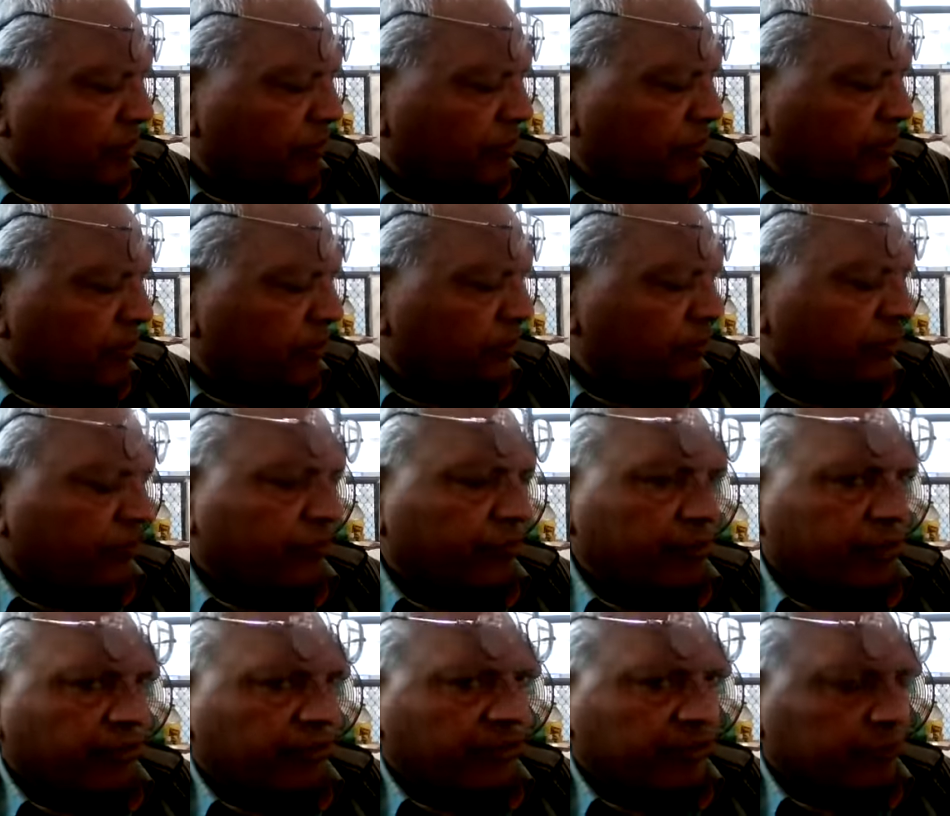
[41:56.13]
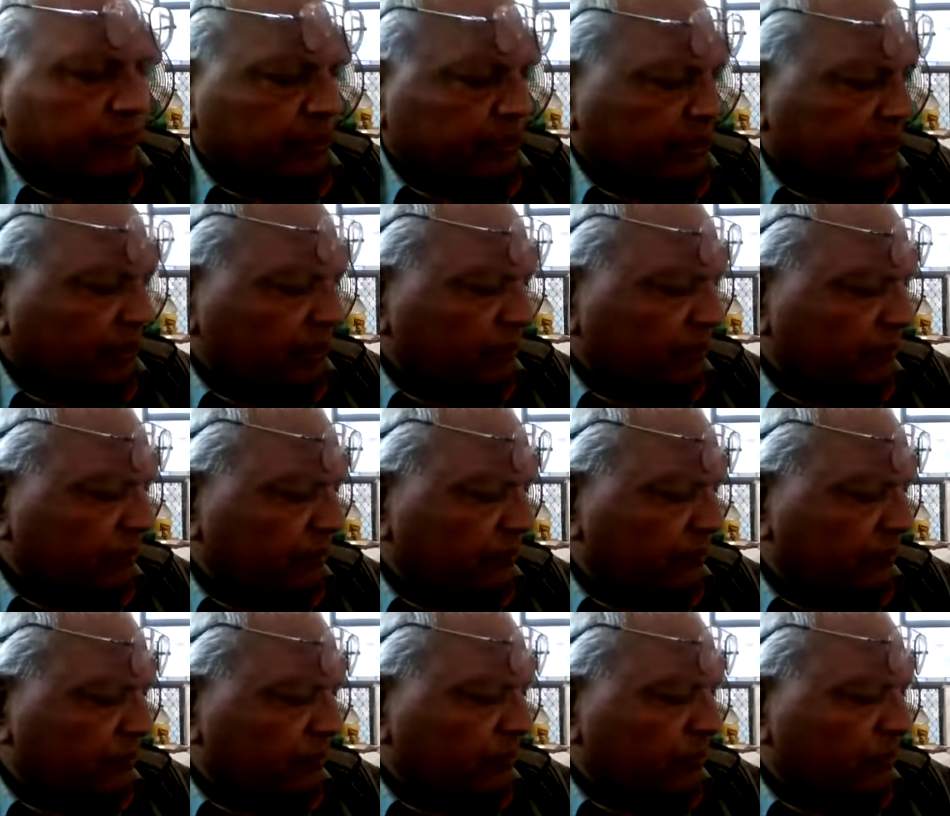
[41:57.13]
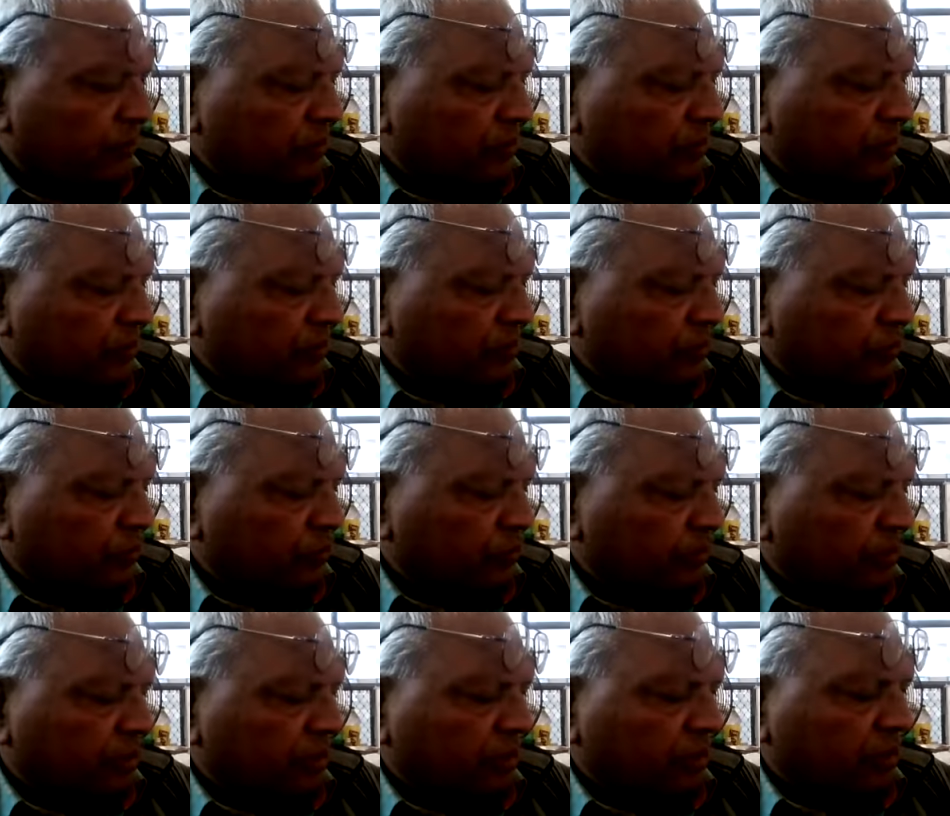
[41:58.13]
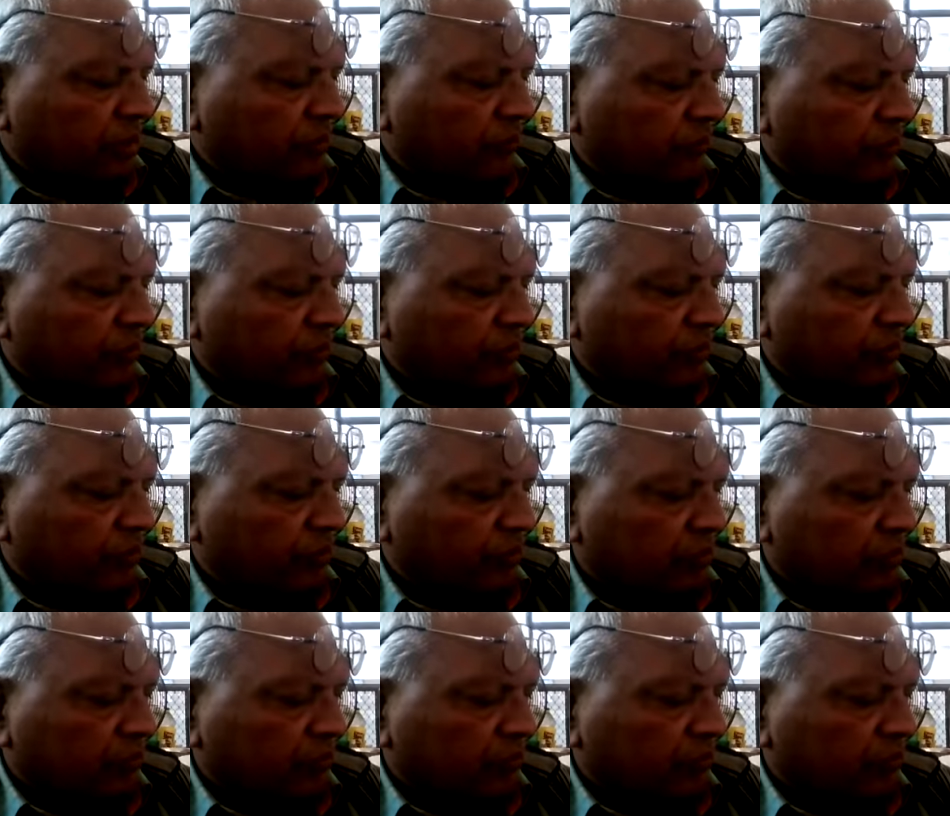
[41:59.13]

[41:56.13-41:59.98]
minutes of previous meetings should be taken with you